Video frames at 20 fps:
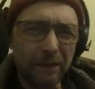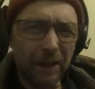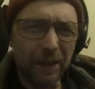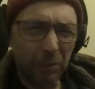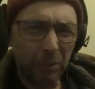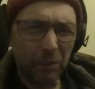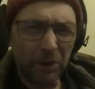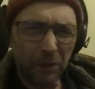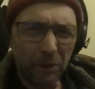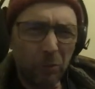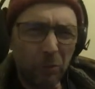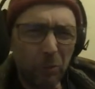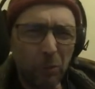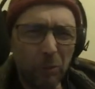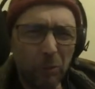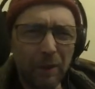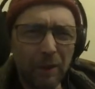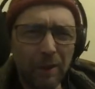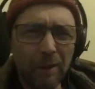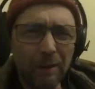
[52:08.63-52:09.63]
That was
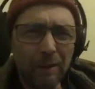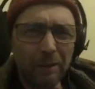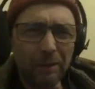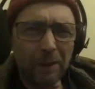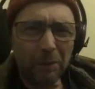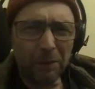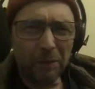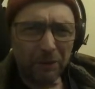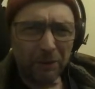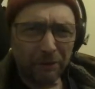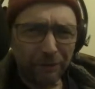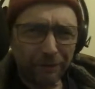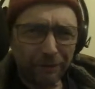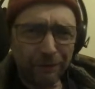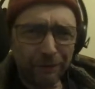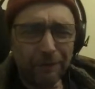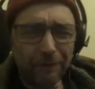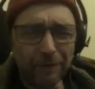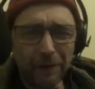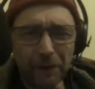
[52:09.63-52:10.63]

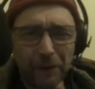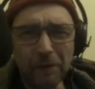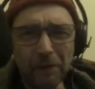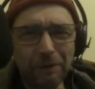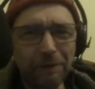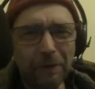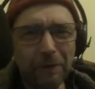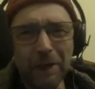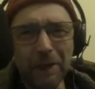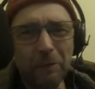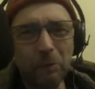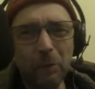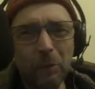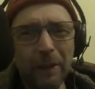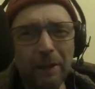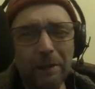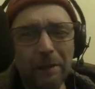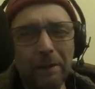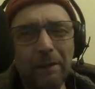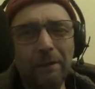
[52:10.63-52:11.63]
so fucking
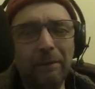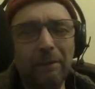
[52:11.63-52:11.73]
weird.